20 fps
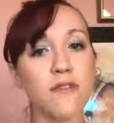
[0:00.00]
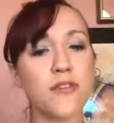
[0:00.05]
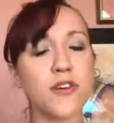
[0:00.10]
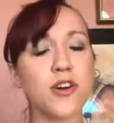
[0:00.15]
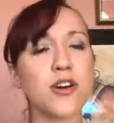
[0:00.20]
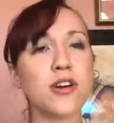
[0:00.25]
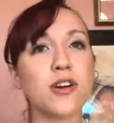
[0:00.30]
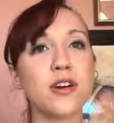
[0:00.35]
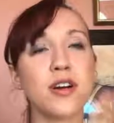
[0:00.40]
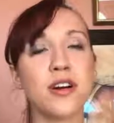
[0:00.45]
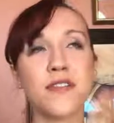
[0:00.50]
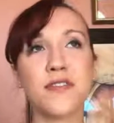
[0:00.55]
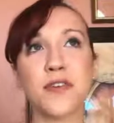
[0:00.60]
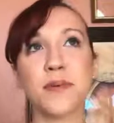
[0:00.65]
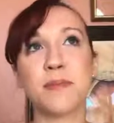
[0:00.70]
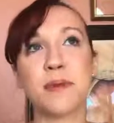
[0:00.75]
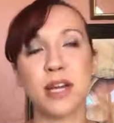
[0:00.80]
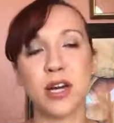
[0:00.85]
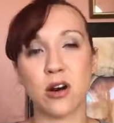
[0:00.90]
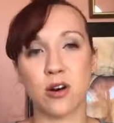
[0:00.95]
For
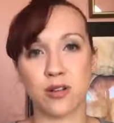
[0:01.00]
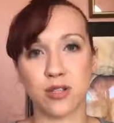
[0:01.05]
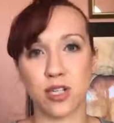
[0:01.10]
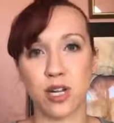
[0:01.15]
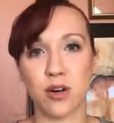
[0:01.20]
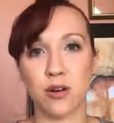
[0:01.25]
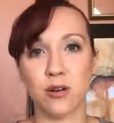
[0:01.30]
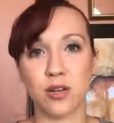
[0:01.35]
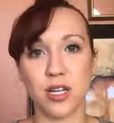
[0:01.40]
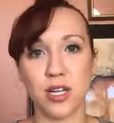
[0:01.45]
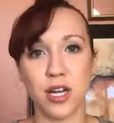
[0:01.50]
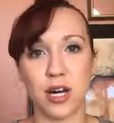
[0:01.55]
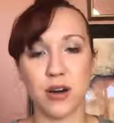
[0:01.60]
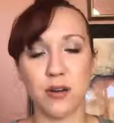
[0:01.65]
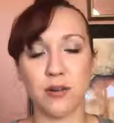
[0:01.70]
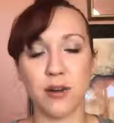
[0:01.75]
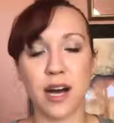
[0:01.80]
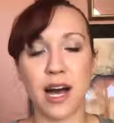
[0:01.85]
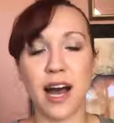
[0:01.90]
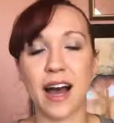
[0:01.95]
me also,
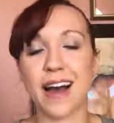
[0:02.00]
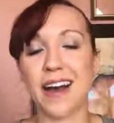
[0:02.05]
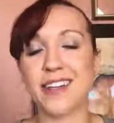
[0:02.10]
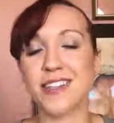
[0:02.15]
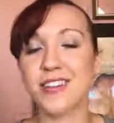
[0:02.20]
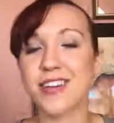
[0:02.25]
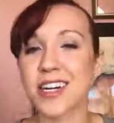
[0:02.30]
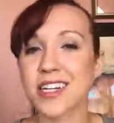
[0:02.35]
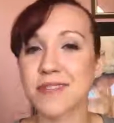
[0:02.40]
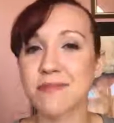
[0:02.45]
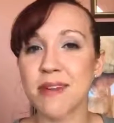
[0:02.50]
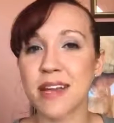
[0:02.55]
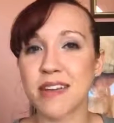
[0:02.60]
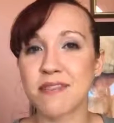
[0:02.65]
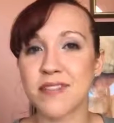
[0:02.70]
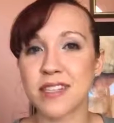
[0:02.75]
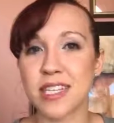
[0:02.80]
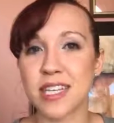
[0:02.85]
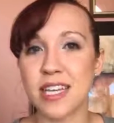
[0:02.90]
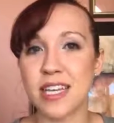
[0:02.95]
as you guys may
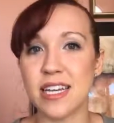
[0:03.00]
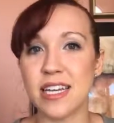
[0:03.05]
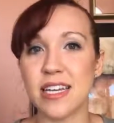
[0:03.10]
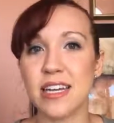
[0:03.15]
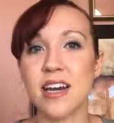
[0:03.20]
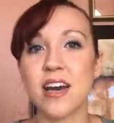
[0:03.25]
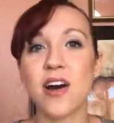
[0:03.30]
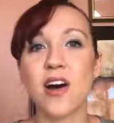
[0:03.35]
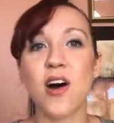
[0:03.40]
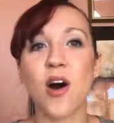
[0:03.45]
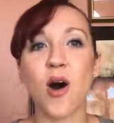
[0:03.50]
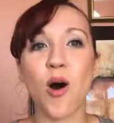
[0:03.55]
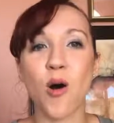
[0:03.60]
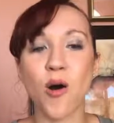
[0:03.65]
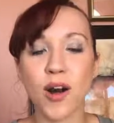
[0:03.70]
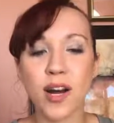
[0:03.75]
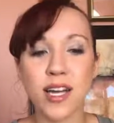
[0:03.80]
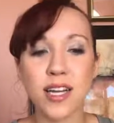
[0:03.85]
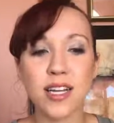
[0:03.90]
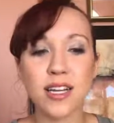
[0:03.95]
have seen
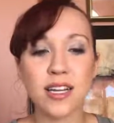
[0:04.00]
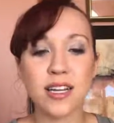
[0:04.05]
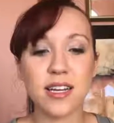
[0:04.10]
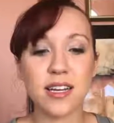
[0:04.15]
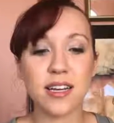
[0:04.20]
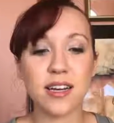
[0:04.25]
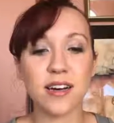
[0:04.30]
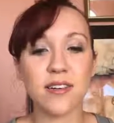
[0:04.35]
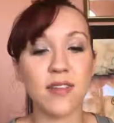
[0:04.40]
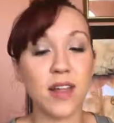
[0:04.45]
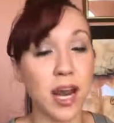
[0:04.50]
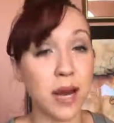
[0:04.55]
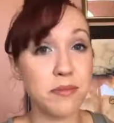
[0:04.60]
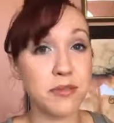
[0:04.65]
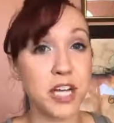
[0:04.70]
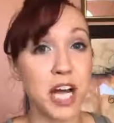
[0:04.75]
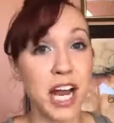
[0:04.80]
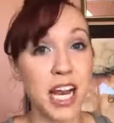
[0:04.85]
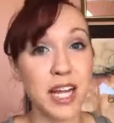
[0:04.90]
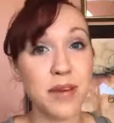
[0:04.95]

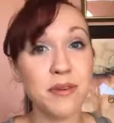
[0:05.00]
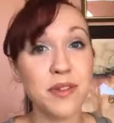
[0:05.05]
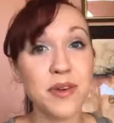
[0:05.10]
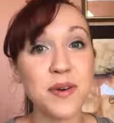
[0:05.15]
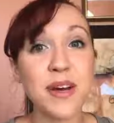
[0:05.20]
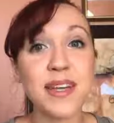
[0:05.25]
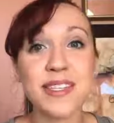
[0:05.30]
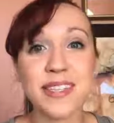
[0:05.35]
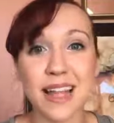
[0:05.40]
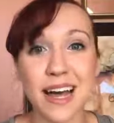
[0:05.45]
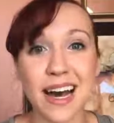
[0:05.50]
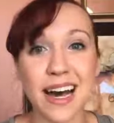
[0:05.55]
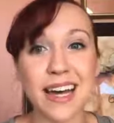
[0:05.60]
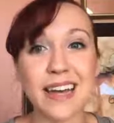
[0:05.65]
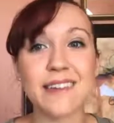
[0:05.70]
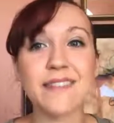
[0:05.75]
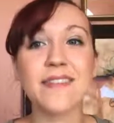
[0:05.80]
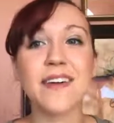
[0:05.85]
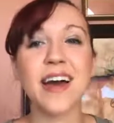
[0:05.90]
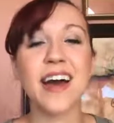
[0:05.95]
I'm chatting with you guys
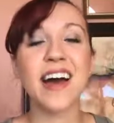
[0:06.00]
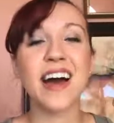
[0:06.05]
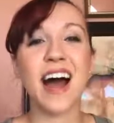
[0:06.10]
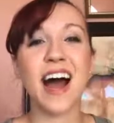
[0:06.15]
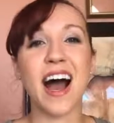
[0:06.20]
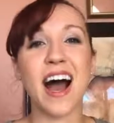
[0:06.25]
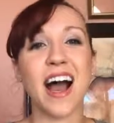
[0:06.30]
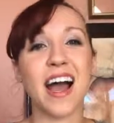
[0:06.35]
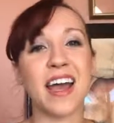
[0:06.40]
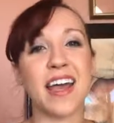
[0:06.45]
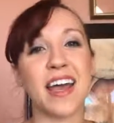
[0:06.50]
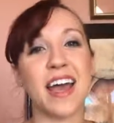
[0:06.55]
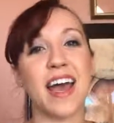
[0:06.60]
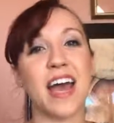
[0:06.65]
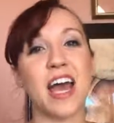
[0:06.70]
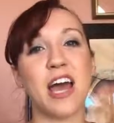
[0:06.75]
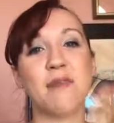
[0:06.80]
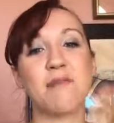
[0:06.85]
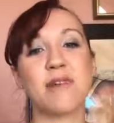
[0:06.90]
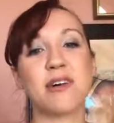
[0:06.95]
live, I
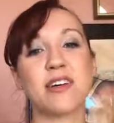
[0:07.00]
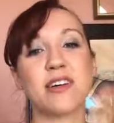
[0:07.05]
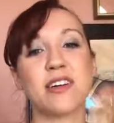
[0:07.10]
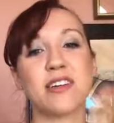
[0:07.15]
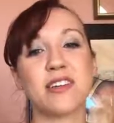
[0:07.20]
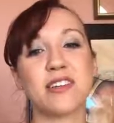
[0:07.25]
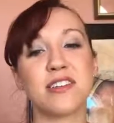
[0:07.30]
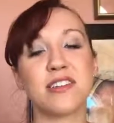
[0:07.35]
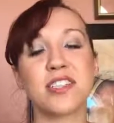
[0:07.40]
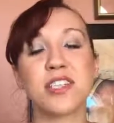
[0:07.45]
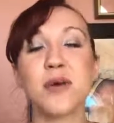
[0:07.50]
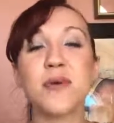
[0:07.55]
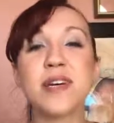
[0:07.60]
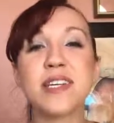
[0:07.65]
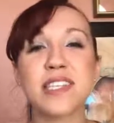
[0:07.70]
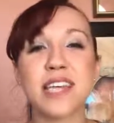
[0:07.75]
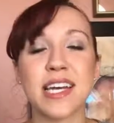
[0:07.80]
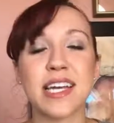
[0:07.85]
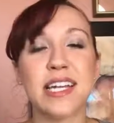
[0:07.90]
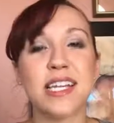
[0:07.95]
am so
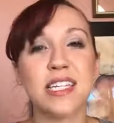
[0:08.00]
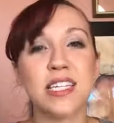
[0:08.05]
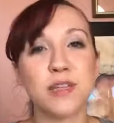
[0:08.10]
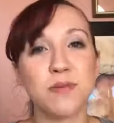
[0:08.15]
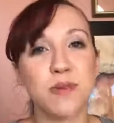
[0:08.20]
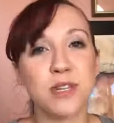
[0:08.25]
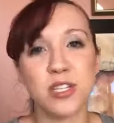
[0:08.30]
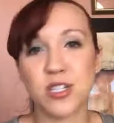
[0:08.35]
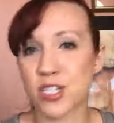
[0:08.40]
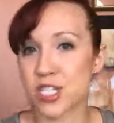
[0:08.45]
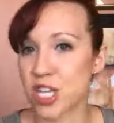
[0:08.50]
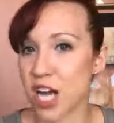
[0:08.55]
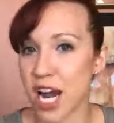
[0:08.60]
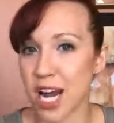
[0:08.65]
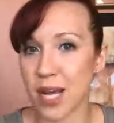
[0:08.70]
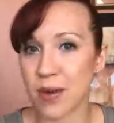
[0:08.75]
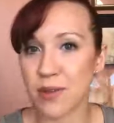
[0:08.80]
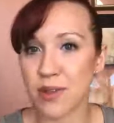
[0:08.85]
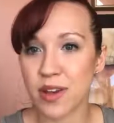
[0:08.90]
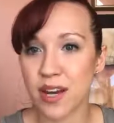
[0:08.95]
excited to be
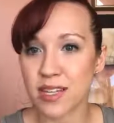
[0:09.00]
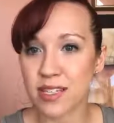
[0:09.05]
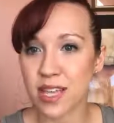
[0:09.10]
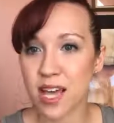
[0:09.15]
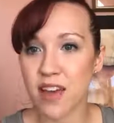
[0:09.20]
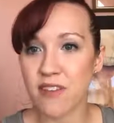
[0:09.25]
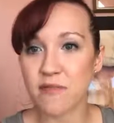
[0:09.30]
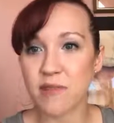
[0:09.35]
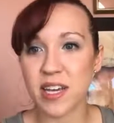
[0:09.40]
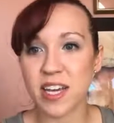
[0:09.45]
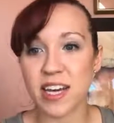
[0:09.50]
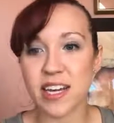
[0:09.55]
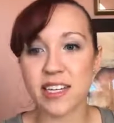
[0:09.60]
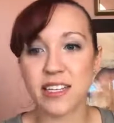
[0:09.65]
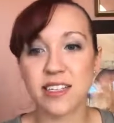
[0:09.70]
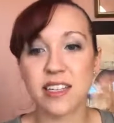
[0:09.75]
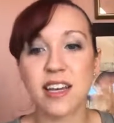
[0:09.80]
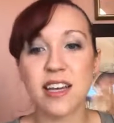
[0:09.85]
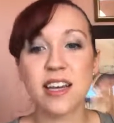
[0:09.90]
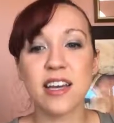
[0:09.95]
chatting with you guys live,
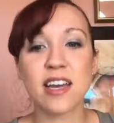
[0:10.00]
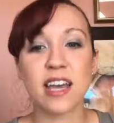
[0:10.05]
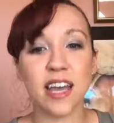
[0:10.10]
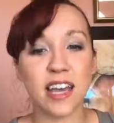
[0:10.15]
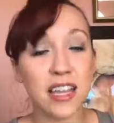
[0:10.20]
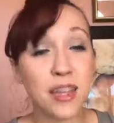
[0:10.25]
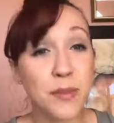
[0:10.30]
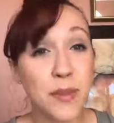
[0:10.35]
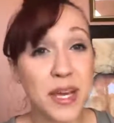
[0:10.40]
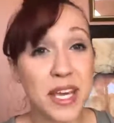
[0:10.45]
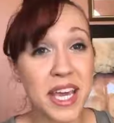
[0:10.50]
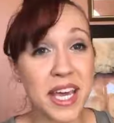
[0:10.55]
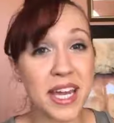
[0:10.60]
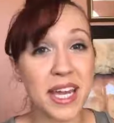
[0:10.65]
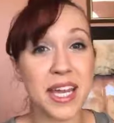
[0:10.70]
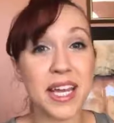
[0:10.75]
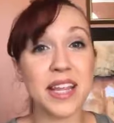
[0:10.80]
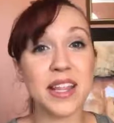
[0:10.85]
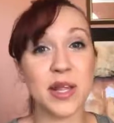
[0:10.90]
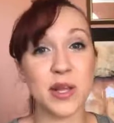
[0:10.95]
because in the
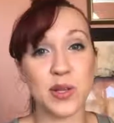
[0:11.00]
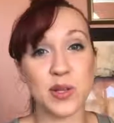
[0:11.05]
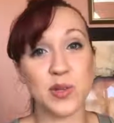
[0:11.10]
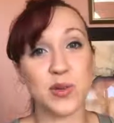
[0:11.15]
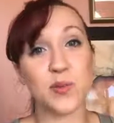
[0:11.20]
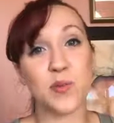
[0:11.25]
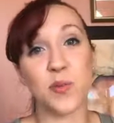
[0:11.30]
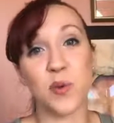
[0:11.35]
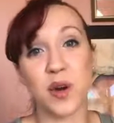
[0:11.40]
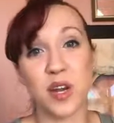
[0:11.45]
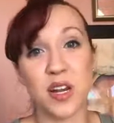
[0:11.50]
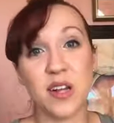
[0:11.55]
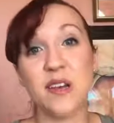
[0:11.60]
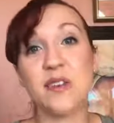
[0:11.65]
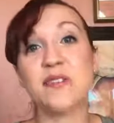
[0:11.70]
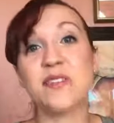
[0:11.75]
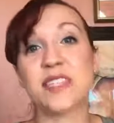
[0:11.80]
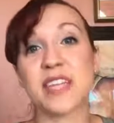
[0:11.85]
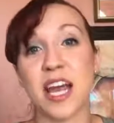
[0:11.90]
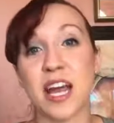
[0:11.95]
beginning, this would
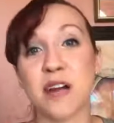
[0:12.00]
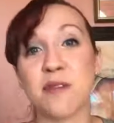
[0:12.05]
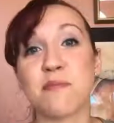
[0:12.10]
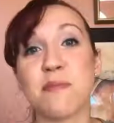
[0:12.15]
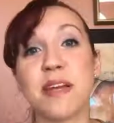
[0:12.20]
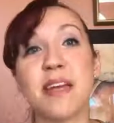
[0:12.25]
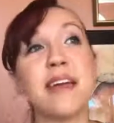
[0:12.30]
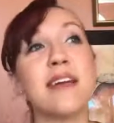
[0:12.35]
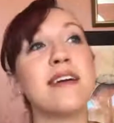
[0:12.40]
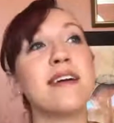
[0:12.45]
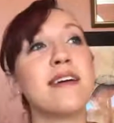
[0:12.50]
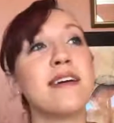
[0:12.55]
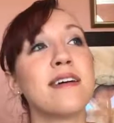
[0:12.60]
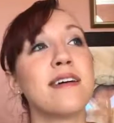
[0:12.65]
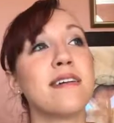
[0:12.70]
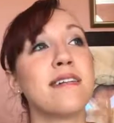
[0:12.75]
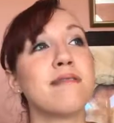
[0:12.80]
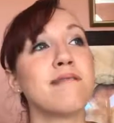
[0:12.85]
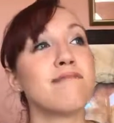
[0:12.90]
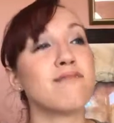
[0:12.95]
have scared me
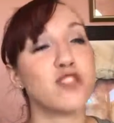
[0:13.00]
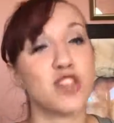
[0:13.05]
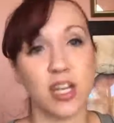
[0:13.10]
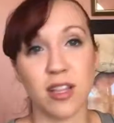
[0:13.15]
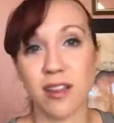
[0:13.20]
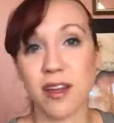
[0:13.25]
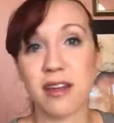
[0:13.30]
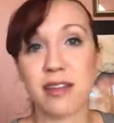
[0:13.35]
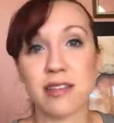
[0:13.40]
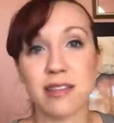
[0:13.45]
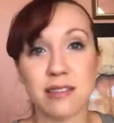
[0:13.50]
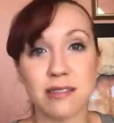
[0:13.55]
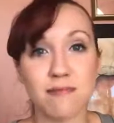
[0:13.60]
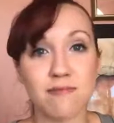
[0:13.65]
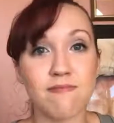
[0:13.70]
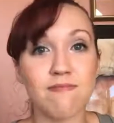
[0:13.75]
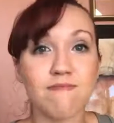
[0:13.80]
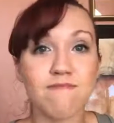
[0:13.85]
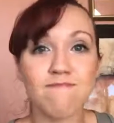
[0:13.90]
shitless.